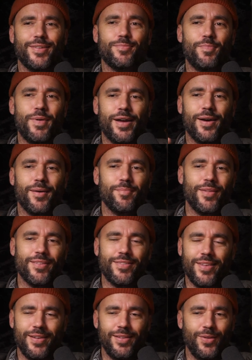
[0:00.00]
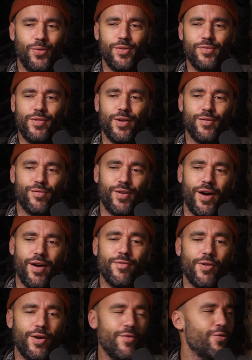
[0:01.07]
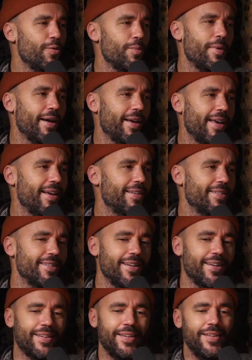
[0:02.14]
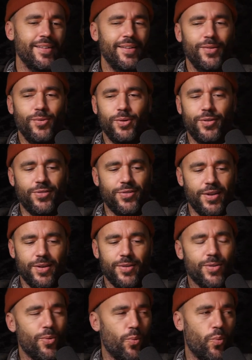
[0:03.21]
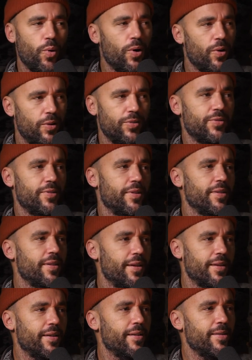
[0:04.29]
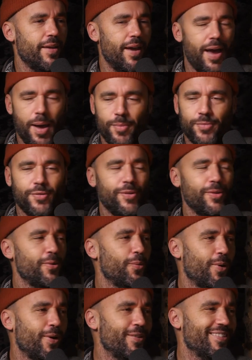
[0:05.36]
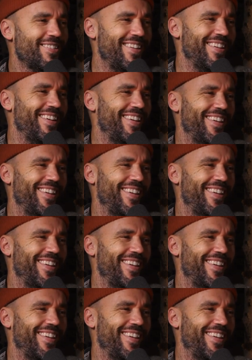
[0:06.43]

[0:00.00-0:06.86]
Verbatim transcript: just become this thing that we've done forever, even with my kids. Like, we'll just say, you're the worst. Like, you're the absolute worst.